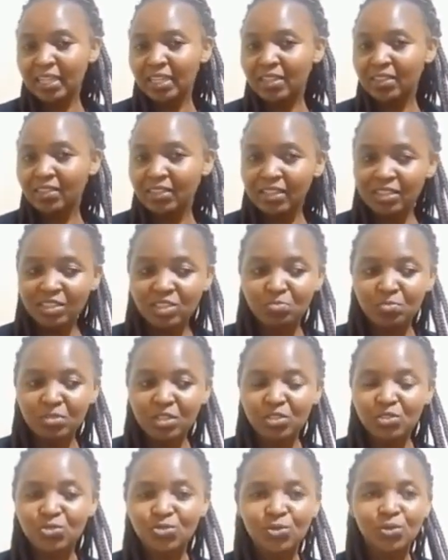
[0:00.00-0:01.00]
things
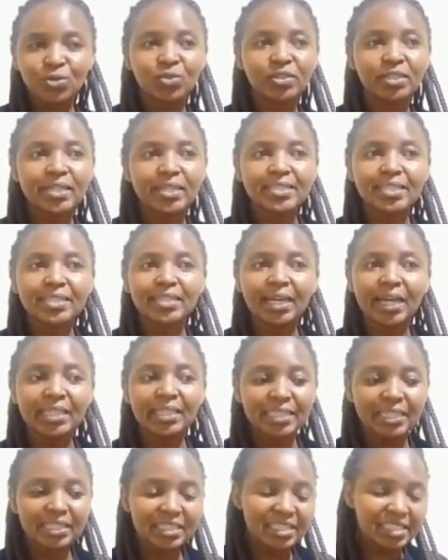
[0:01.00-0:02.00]
being sold at
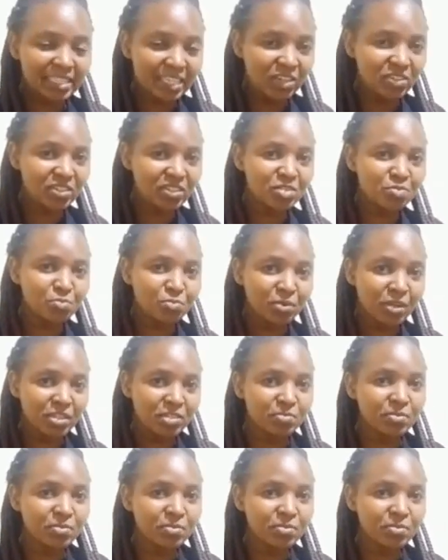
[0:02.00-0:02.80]
a discounted price,